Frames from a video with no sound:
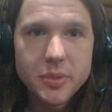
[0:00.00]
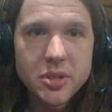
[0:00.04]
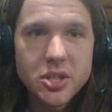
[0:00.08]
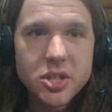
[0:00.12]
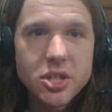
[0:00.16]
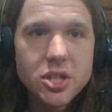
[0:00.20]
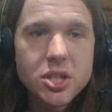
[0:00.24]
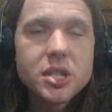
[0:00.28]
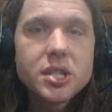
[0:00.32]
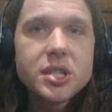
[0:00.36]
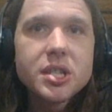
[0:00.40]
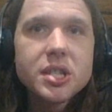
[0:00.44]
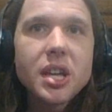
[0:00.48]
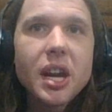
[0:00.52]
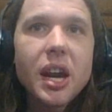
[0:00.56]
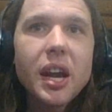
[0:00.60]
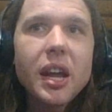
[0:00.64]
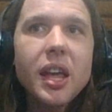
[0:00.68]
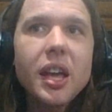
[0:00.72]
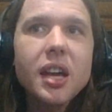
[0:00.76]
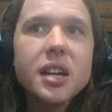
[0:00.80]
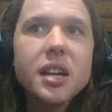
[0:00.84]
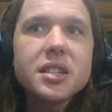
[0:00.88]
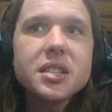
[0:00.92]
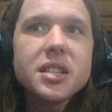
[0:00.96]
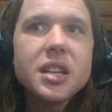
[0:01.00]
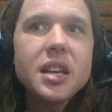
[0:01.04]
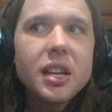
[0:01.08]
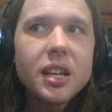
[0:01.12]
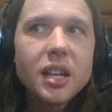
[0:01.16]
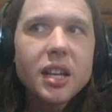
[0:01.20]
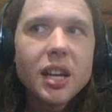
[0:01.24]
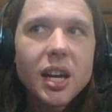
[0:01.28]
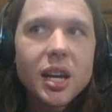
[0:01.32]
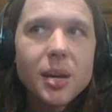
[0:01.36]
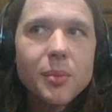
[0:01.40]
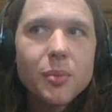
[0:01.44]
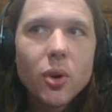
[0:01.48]
And she just said, "I can't take
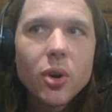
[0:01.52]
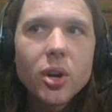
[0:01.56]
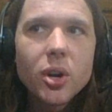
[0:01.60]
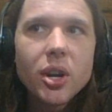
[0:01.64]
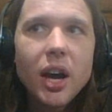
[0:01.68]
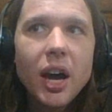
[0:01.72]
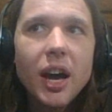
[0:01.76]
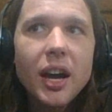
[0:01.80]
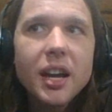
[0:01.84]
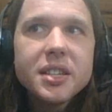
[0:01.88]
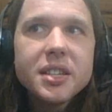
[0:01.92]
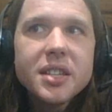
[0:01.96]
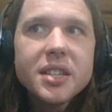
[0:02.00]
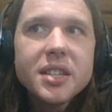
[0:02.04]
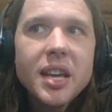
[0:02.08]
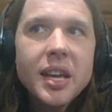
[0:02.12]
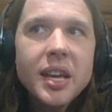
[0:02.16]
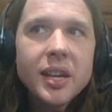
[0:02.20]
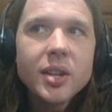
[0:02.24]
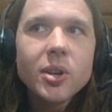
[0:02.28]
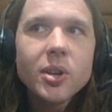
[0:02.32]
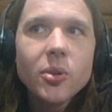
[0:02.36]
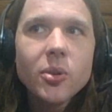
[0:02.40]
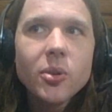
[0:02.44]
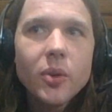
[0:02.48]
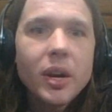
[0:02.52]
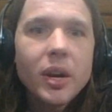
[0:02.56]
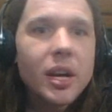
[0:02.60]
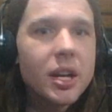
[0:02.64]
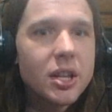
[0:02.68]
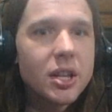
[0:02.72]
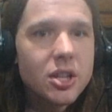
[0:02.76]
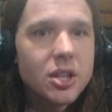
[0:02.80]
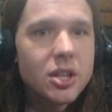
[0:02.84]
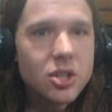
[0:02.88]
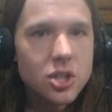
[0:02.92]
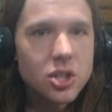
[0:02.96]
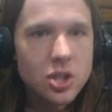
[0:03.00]
it anymore. God, take it away." And
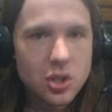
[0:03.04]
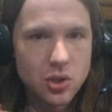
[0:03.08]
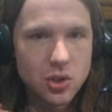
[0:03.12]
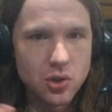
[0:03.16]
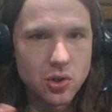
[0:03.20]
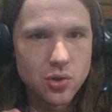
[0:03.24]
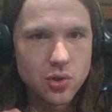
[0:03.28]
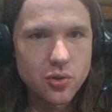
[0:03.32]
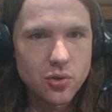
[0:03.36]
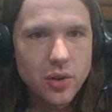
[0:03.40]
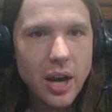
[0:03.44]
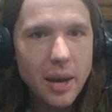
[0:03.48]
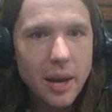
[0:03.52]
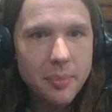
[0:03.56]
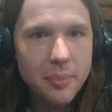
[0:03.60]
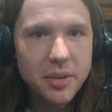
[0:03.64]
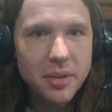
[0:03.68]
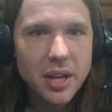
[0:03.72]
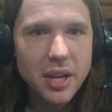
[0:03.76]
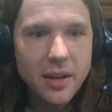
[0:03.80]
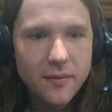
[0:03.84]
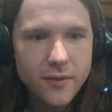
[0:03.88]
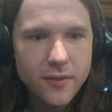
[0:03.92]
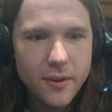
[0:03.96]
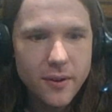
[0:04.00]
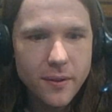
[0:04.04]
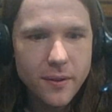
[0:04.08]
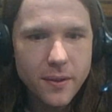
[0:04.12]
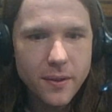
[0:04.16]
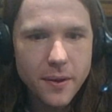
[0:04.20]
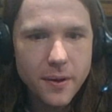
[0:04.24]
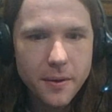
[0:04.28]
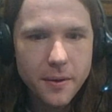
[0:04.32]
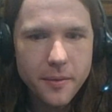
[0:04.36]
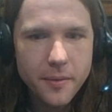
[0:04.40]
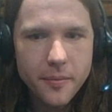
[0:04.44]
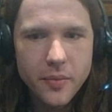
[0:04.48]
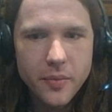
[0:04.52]
then she just dropped
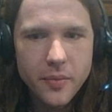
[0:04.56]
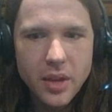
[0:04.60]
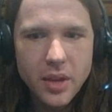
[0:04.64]
everything